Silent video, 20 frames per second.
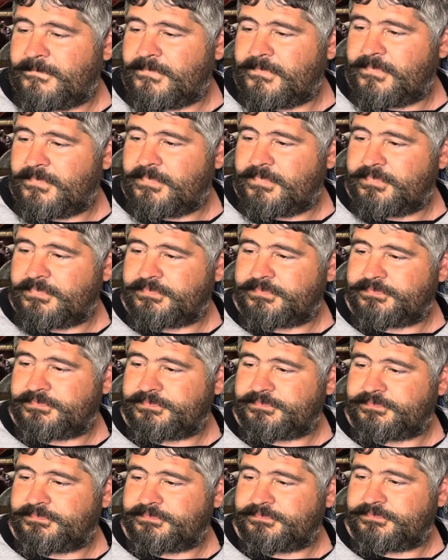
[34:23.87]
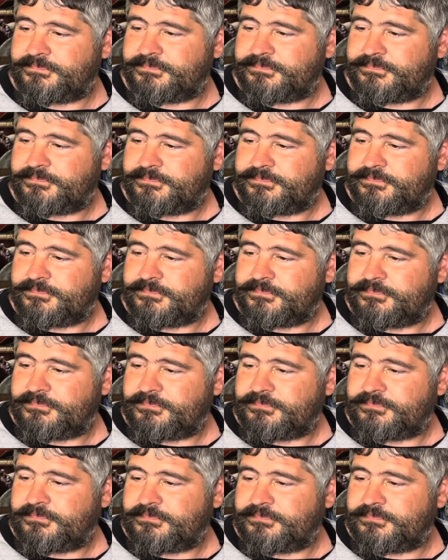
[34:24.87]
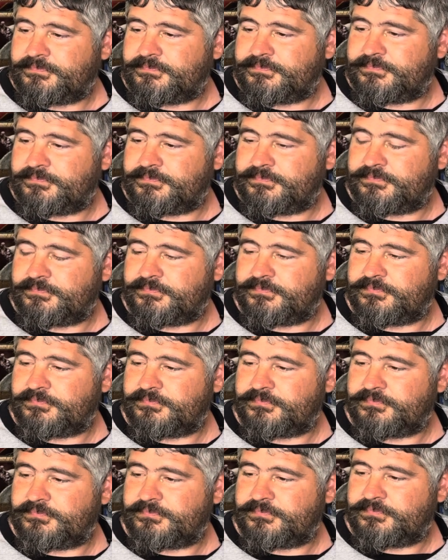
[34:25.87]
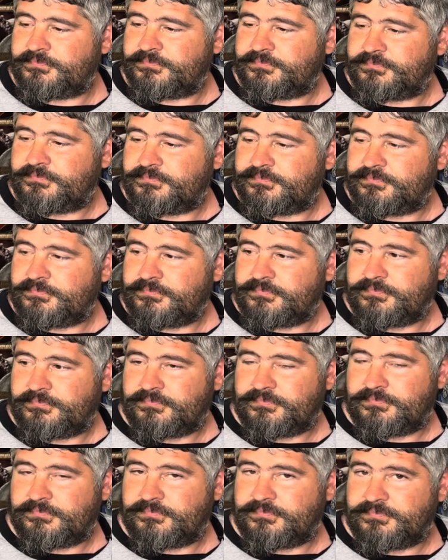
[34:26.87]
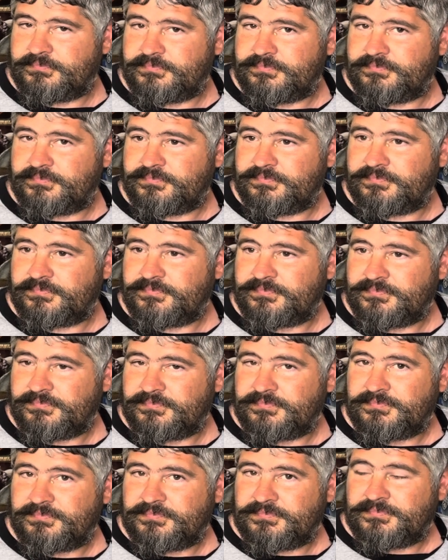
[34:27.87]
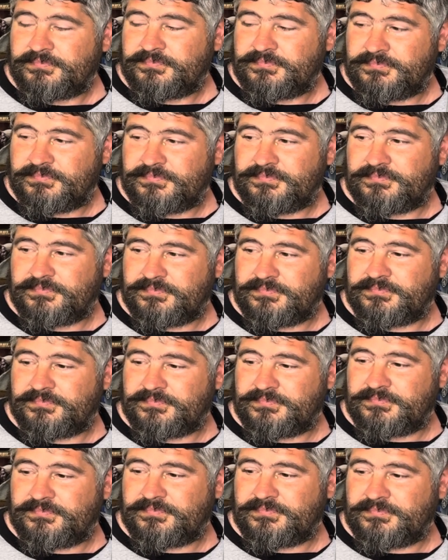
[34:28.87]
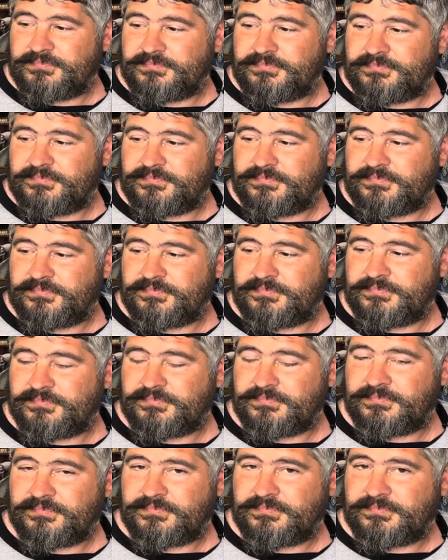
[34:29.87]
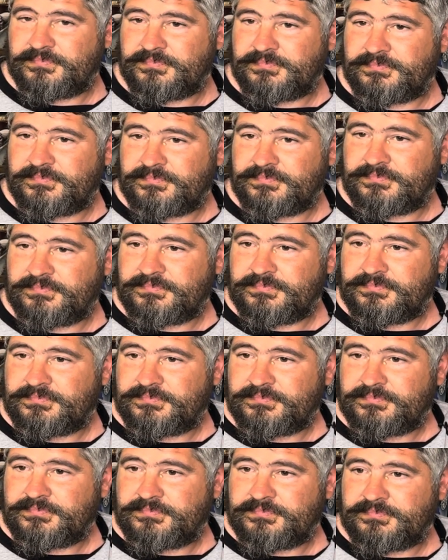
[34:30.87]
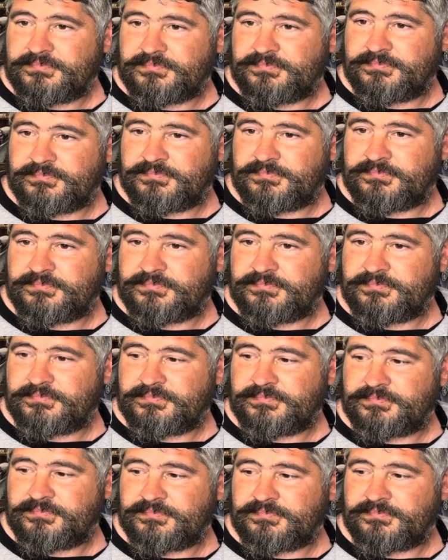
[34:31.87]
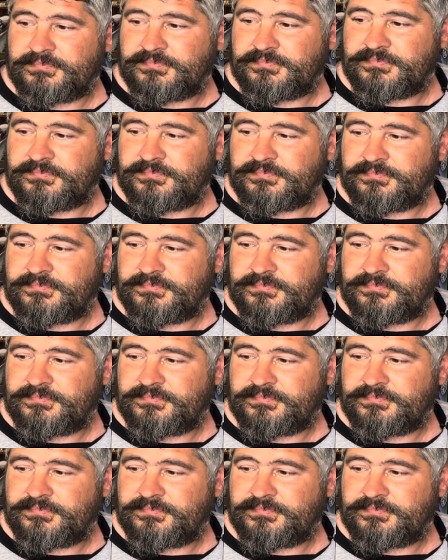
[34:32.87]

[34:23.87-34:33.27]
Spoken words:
dude, he's a Soulborg, common hero there. That's a key. It means you can use more than one. Guard, he's a stubborn, medium 5.